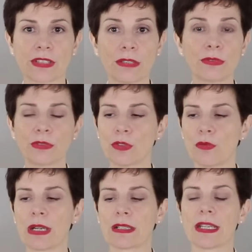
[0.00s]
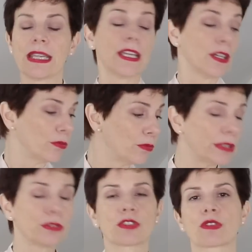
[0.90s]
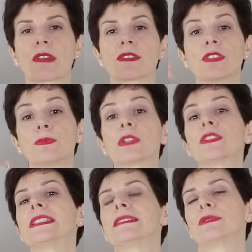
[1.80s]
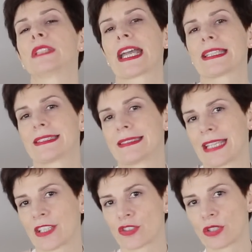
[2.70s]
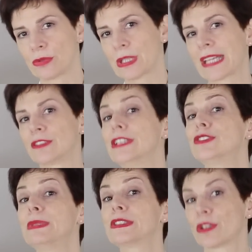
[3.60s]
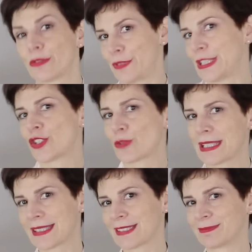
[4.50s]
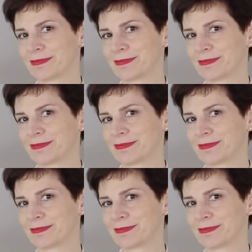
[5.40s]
So that would go well with those trousers, because it would add texture, it would add a little bit of interest.